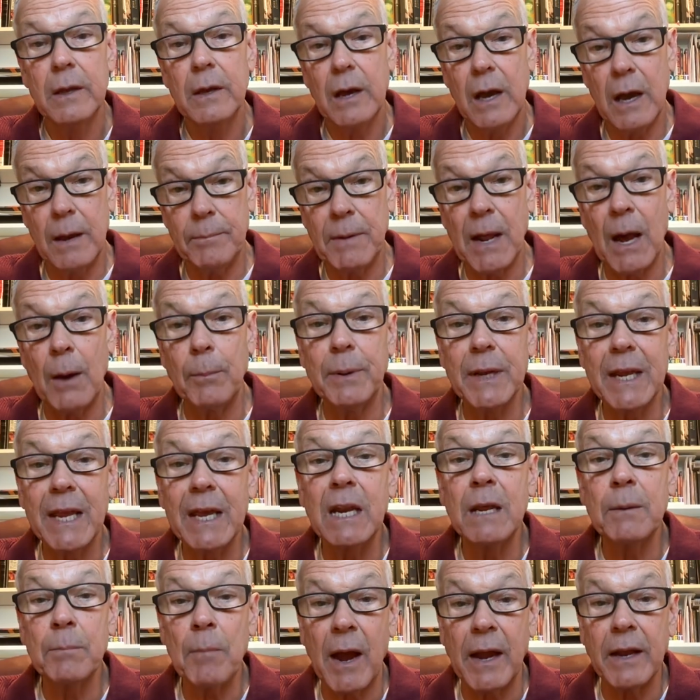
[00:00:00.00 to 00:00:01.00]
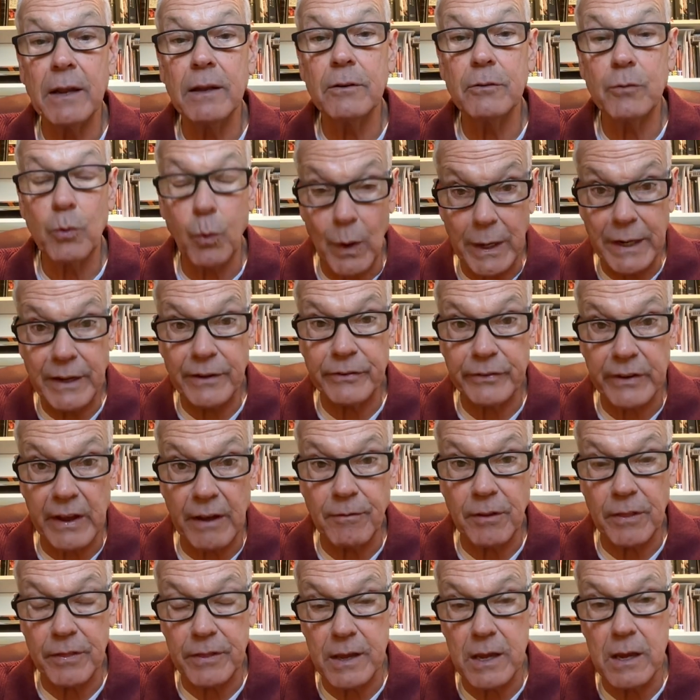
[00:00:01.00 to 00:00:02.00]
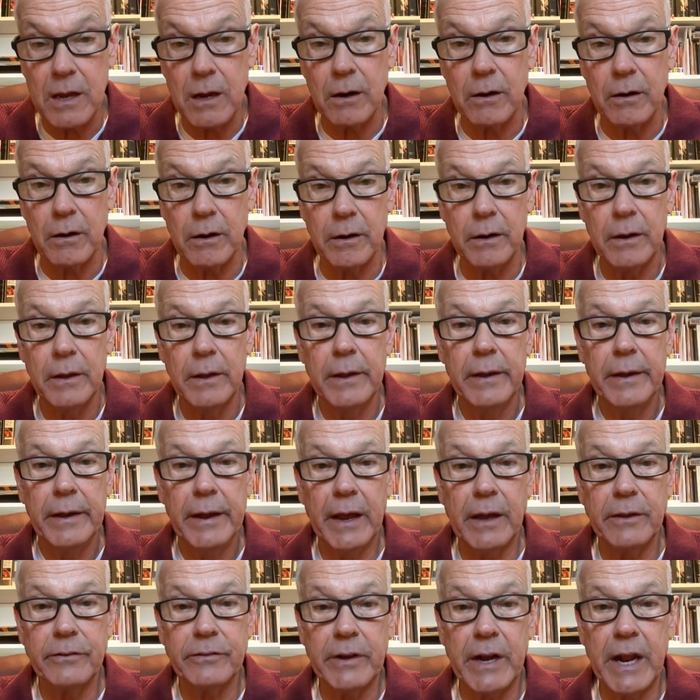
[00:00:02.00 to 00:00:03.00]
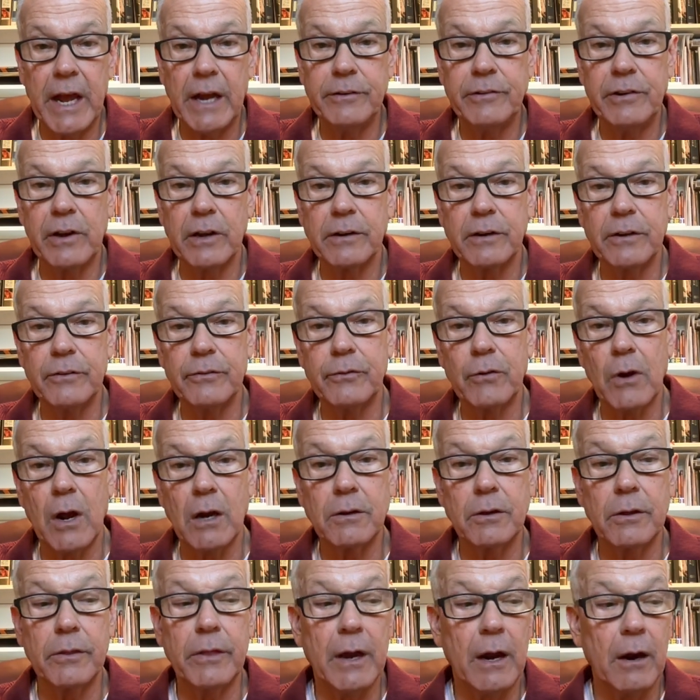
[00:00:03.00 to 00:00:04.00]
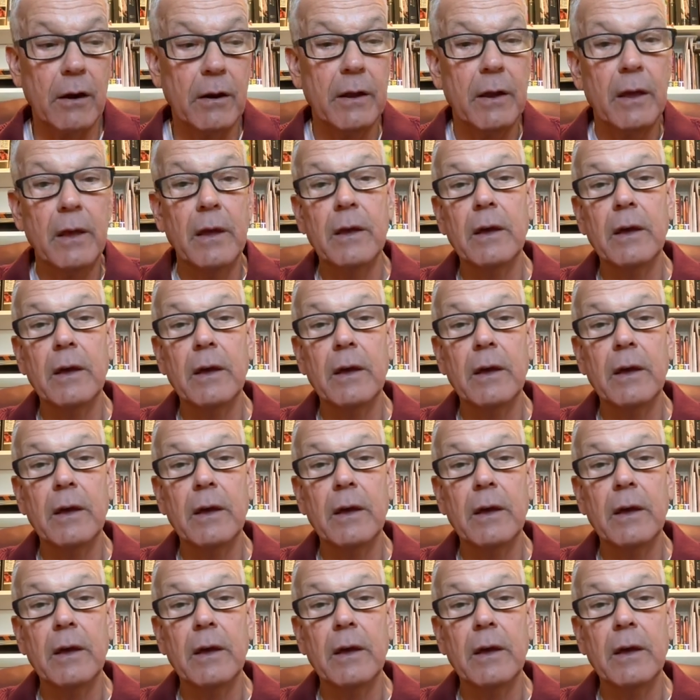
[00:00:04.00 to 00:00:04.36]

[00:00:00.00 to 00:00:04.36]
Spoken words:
I'm now beginning my 27th year as an adjunct instructor there.